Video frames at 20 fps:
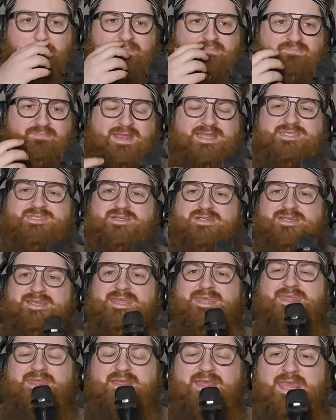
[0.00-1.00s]

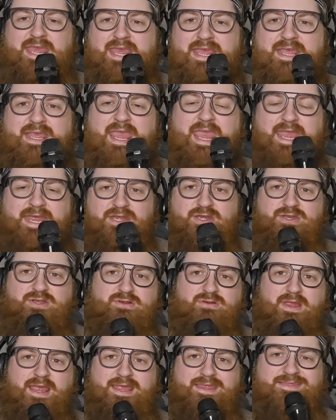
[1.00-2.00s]
basically
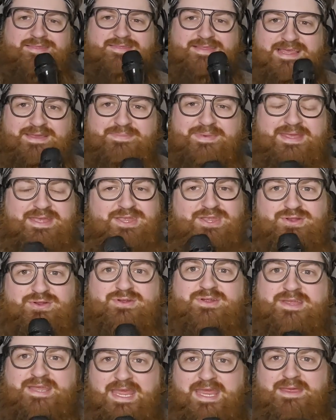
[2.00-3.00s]
hinder and limit your
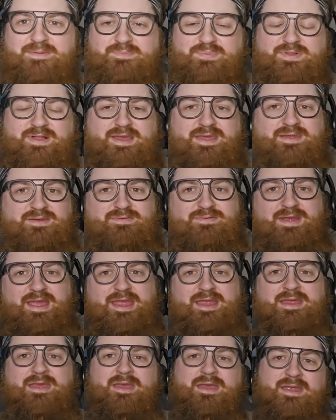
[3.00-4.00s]
gameplay,
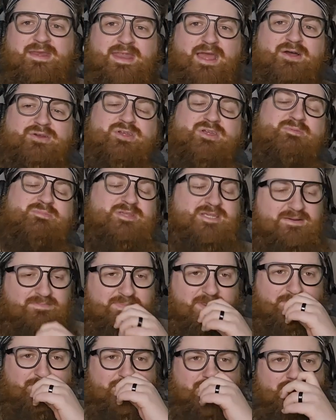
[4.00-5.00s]
right? Now, some
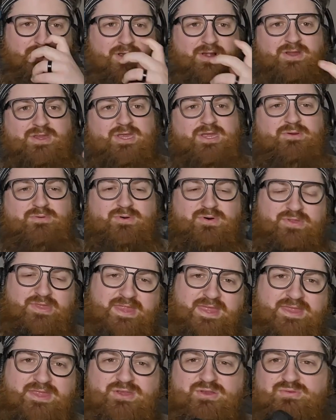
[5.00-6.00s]
people could argue, well,
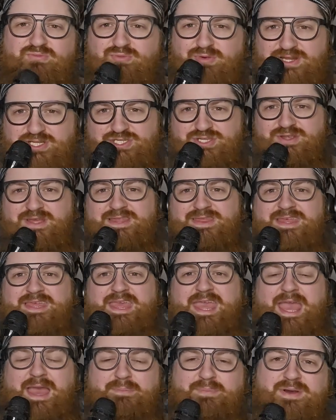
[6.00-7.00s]
then once you hit the
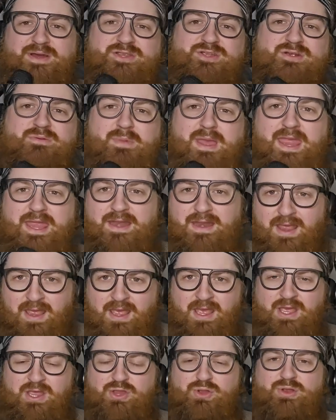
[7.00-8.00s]
cap on your main,
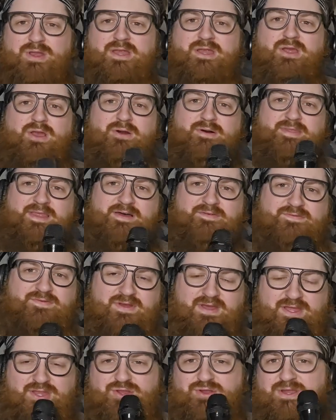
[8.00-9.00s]
you can go and
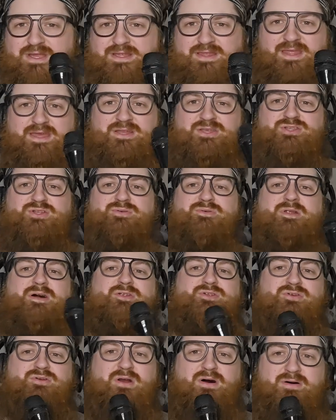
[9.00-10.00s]
level, you can then do it on
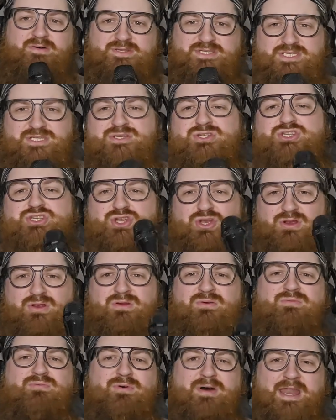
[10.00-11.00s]
your alts. Sure,
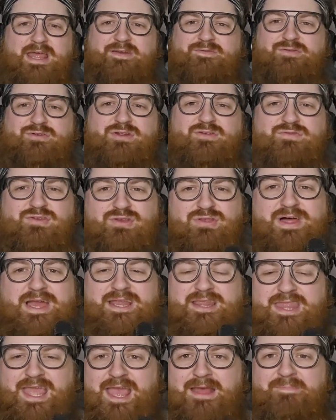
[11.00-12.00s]
whatever. If you
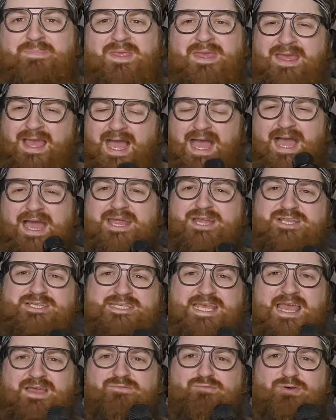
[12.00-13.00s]
like that, I just
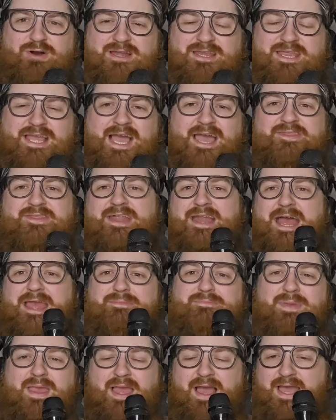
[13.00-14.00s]
have one guy that
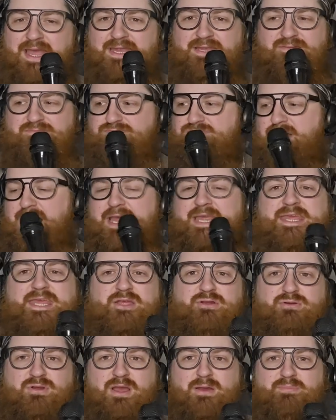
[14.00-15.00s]
I
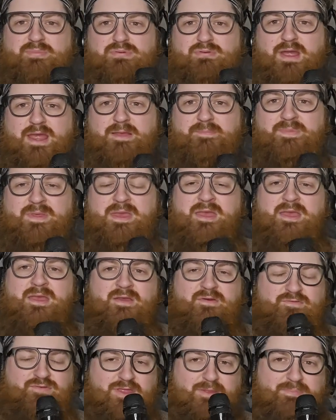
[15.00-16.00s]
gear up, right?
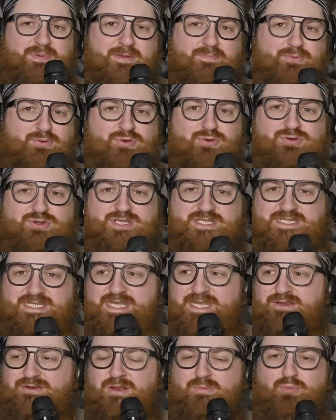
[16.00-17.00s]
For the people who just
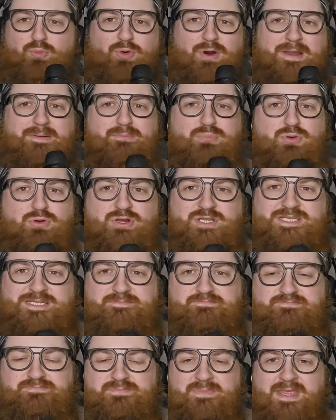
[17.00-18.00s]
gear up one
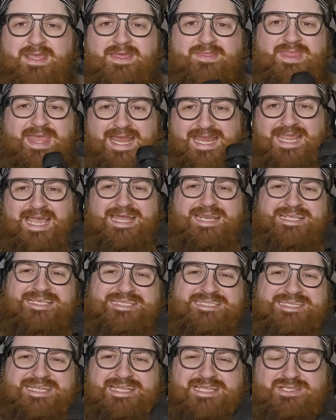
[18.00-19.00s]
person, that kind of
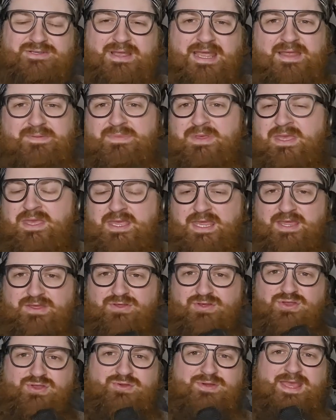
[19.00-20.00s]
stinks, right?
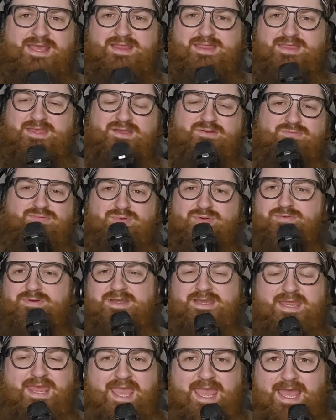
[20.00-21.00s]
Either you hit the
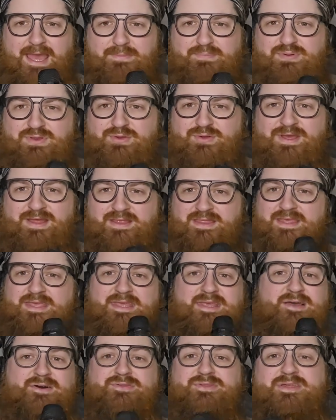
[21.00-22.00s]
ruin cap, you hit the
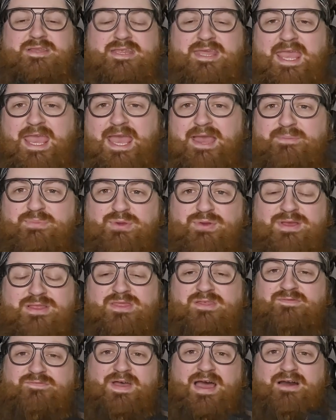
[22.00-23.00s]
gilded cap, you hit
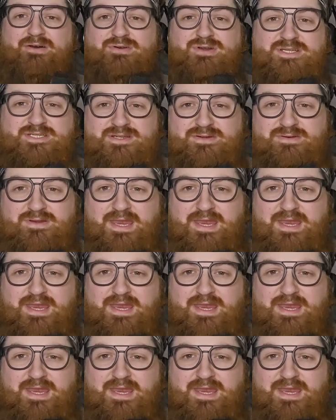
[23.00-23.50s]
the Valorstone